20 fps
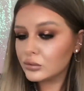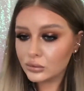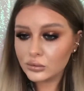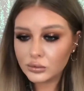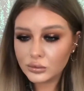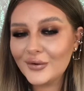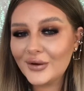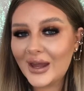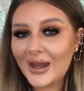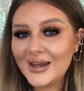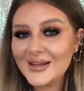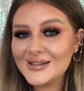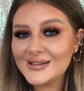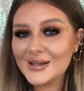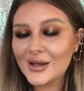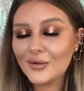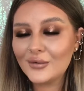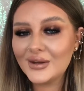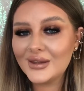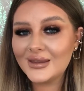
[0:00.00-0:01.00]
Okay, so
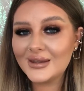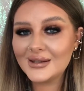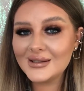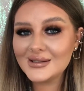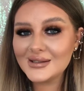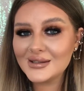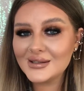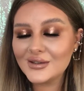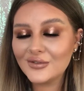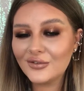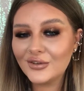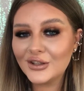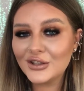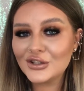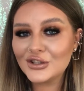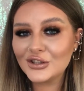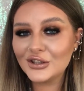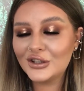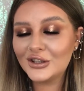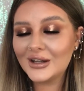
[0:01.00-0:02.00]
this is the finished
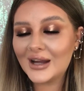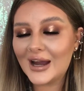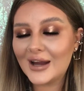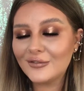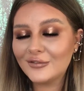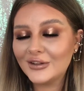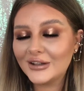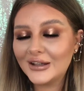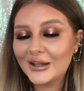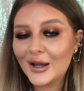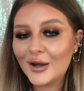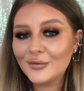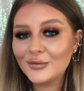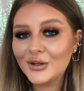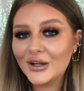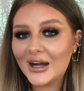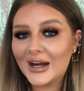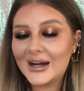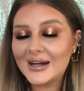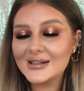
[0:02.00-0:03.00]
look. I really hope you
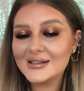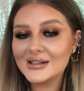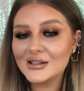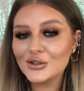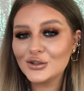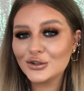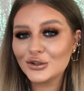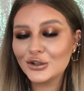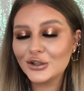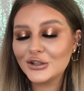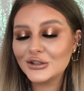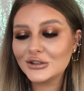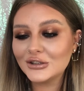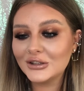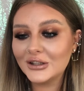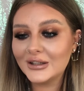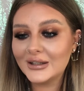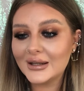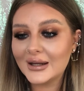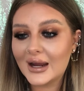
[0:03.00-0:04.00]
guys enjoyed
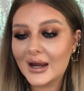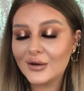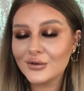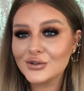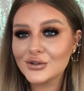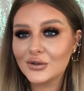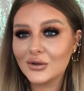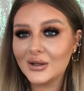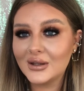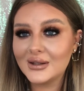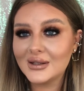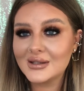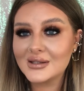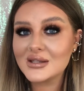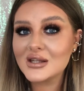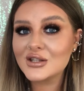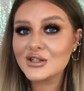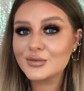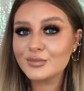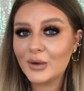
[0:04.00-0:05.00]
learning how to create this
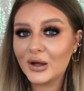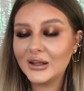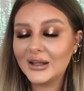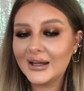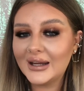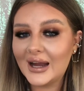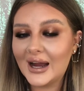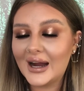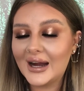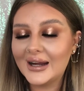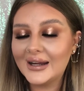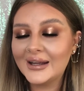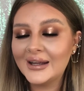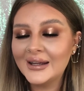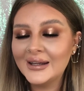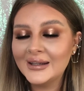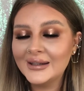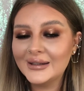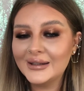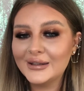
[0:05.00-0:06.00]
spotlight eye.
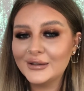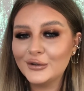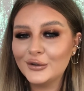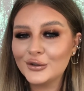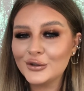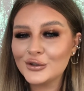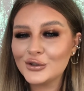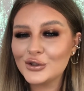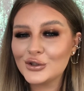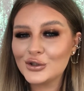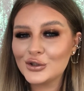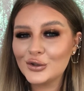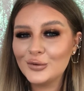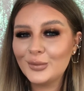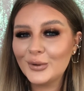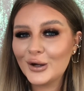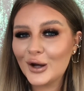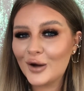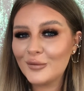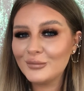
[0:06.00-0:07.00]
It looks super
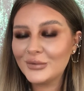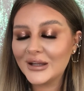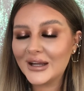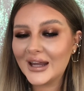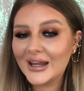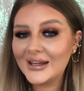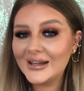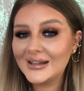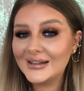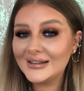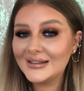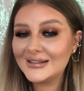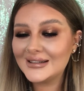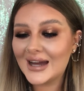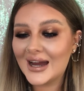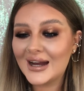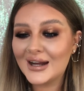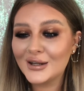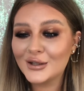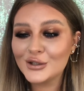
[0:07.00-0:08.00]
complicated
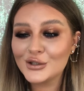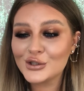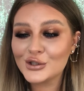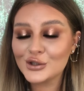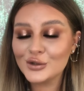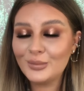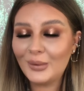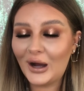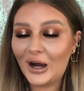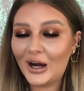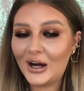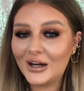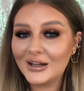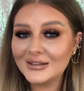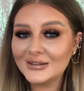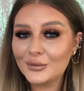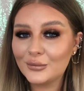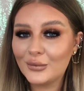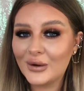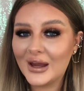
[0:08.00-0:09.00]
and super hard
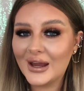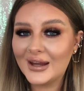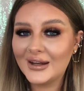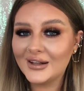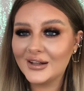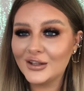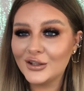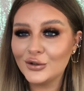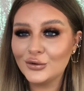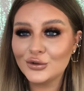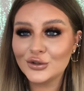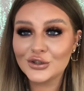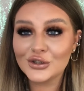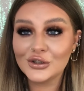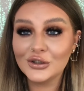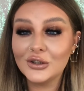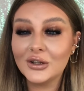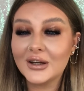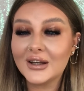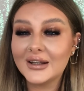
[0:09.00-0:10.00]
when you just
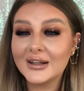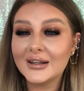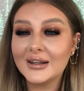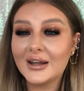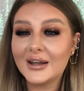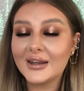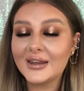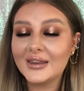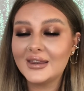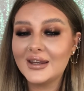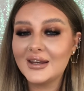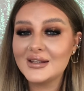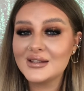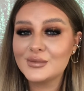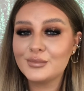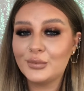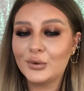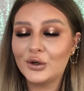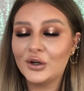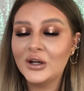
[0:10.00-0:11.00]
look at it like this,
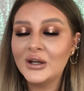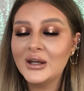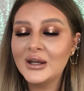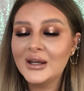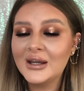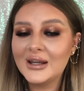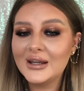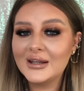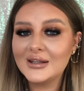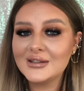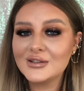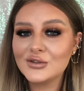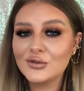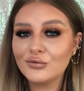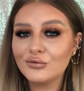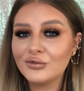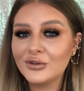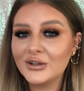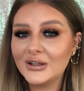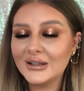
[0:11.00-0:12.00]
but it's
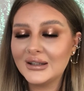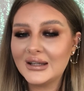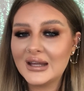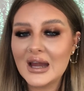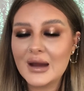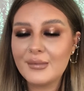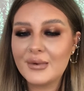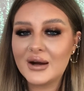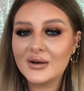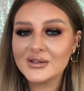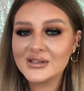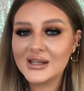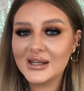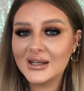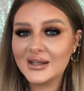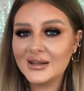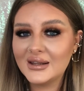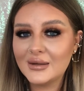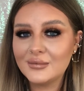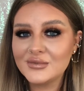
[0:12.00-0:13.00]
really about taking
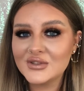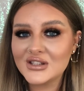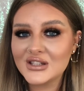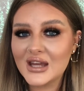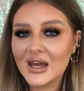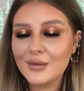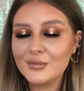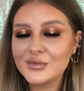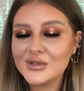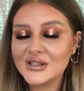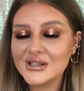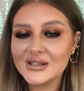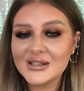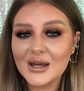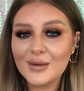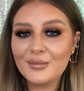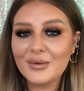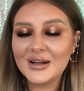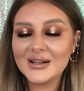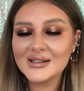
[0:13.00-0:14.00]
them steps, step
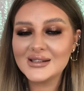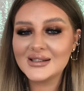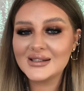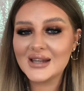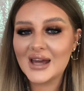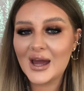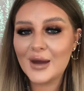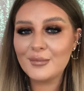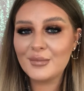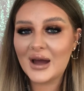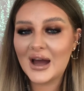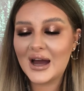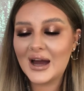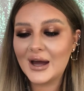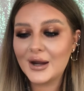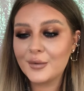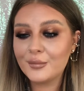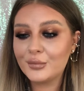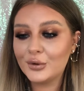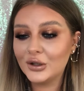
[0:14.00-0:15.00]
by step, and
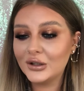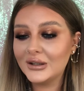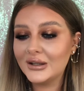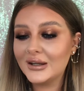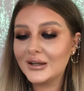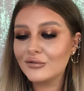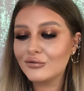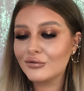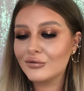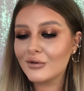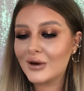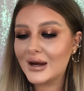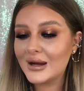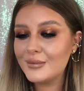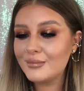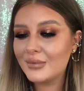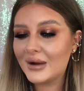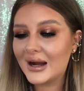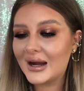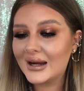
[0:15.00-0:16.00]
pulling it right
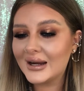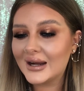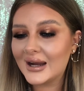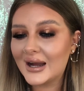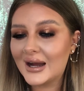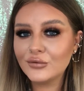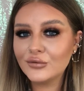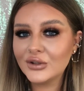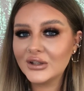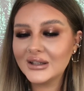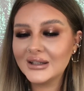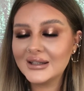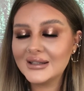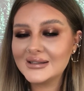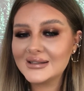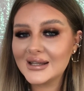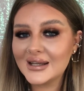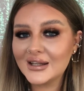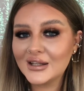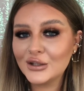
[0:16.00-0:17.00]
back and really
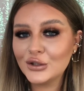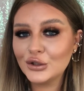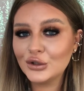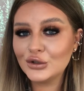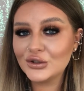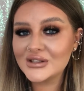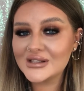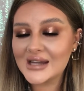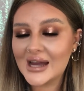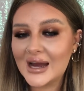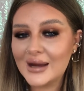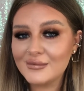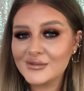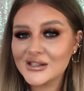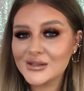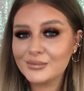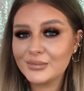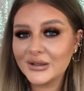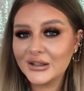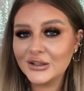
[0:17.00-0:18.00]
taking your time to
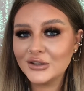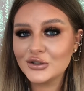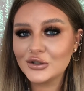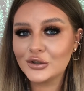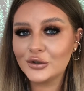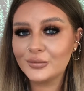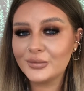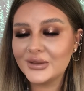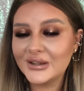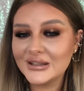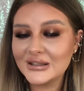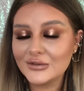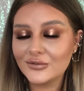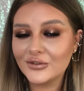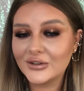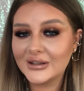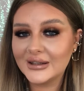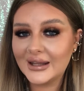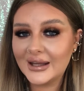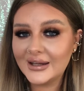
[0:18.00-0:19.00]
build up the
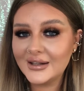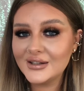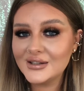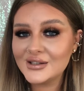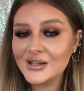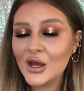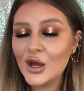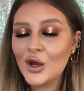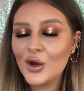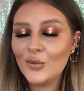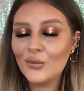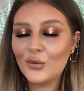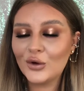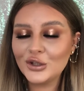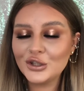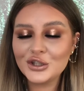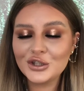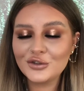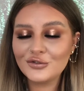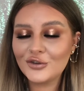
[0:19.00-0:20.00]
different layers.
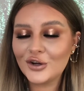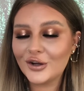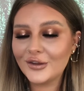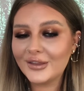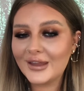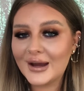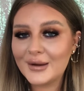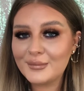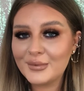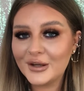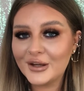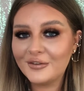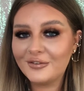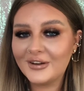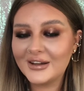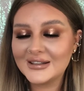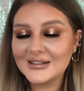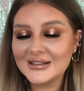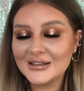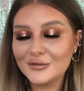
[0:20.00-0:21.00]
Once you've got that
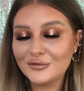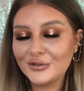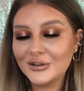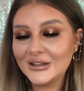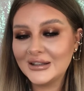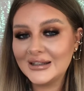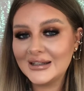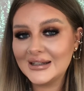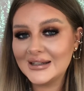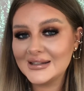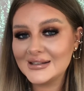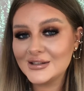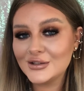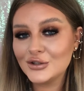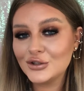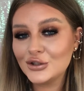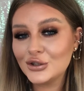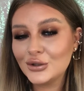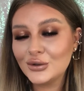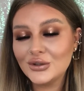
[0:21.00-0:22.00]
perfect, it really isn't
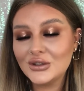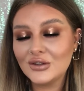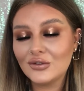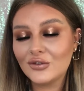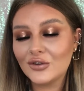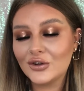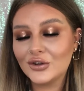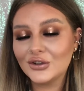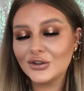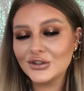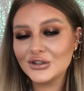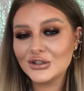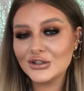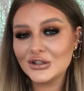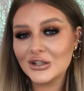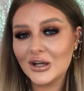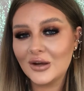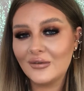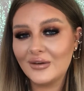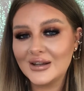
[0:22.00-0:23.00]
too difficult to
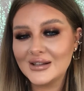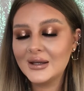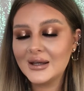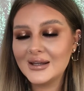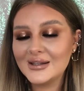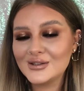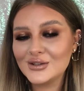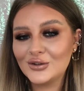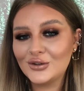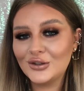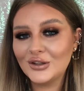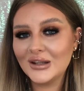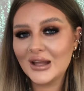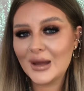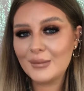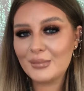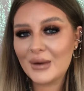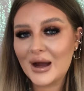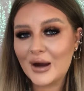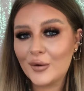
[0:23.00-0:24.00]
do. It's all
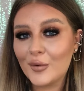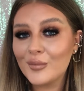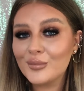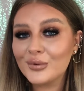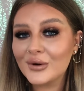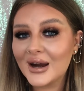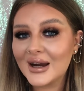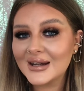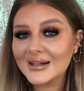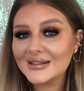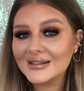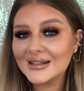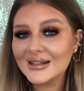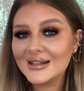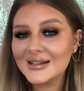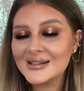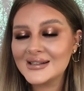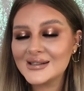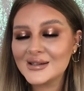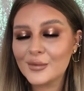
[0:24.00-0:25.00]
about
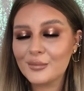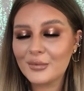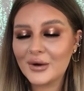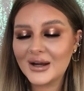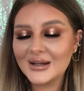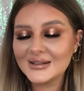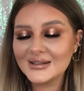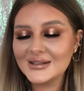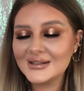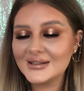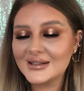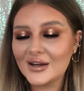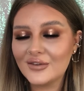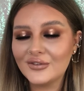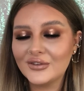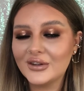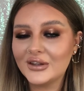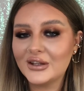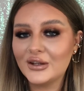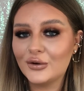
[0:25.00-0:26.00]
practice. Practice
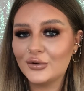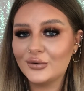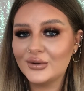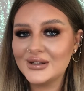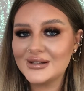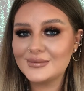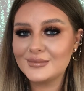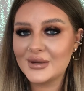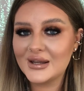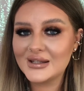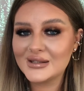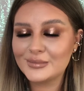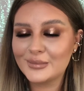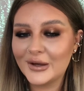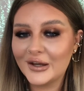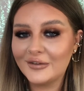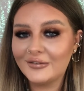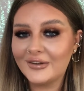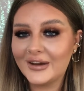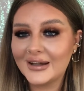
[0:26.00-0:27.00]
definitely always makes
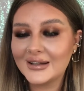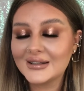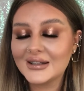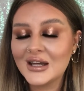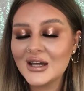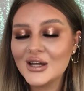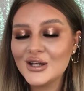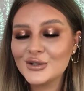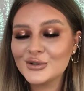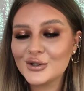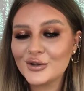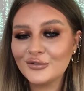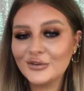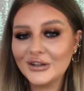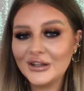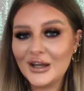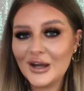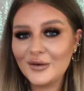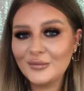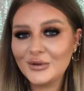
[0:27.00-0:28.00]
perfect. So I really
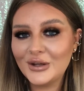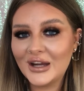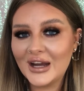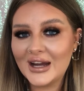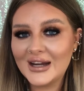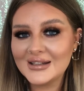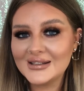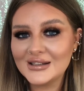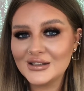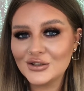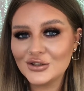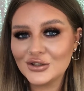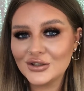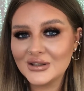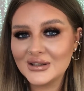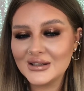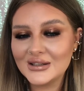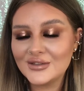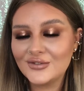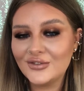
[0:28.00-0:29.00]
hope you guys enjoyed
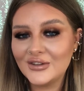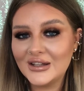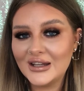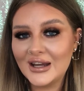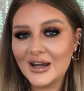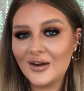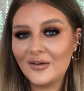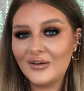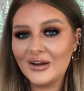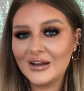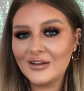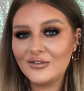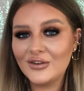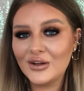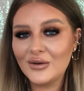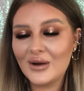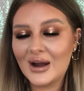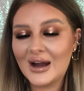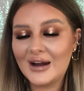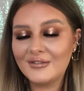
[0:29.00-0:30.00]
this video. If you
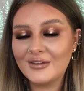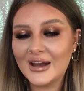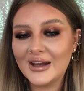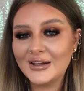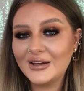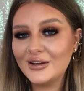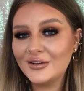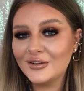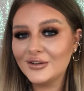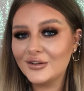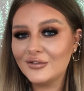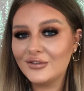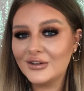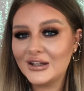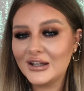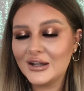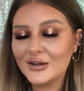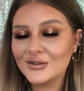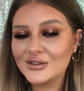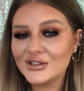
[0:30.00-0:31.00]
have any other
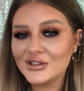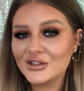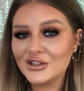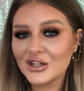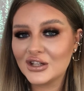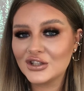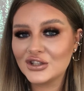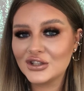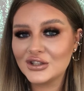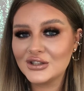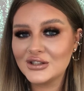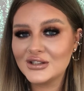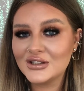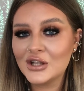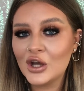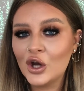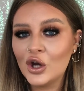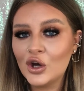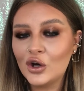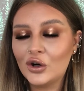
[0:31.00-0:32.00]
video suggestions
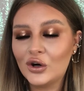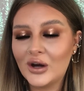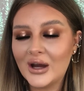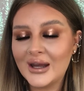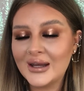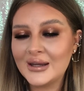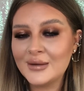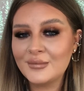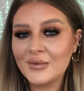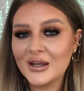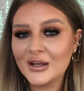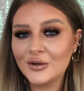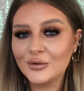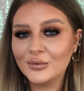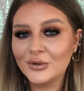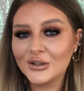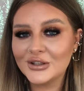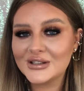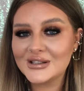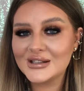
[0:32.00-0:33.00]
or any makeup
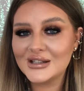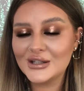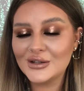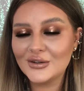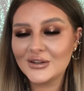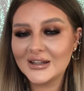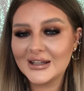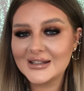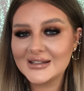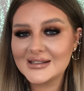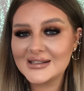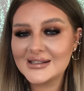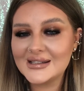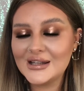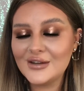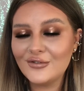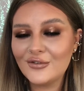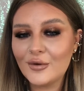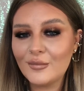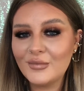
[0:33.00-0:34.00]
looks that you'd like to see
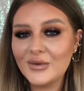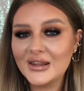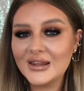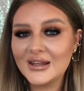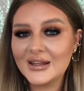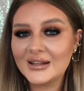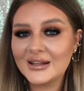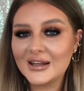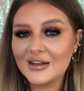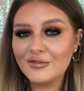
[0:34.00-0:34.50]
from me, then give